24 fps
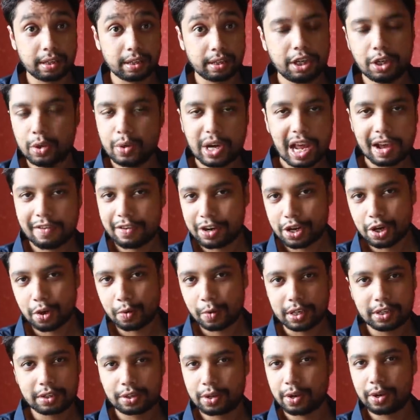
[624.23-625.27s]
You never know
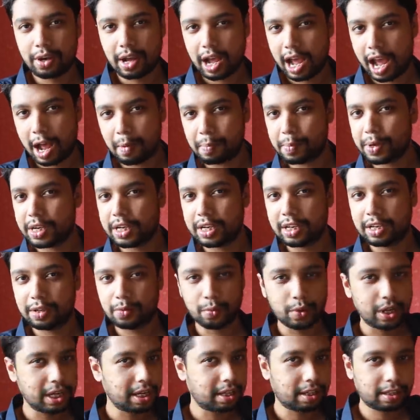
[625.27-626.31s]
what's going to
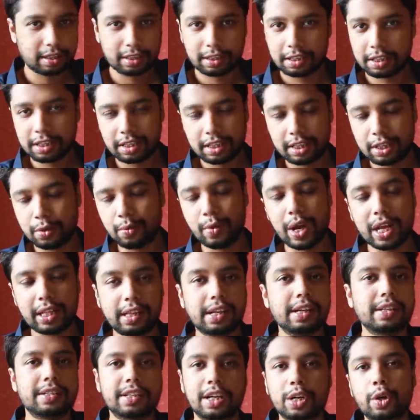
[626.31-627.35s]
happen with the way
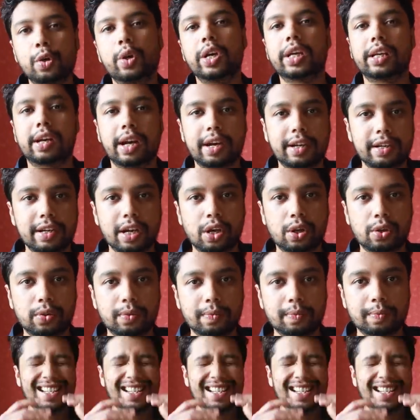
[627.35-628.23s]
things are going right now.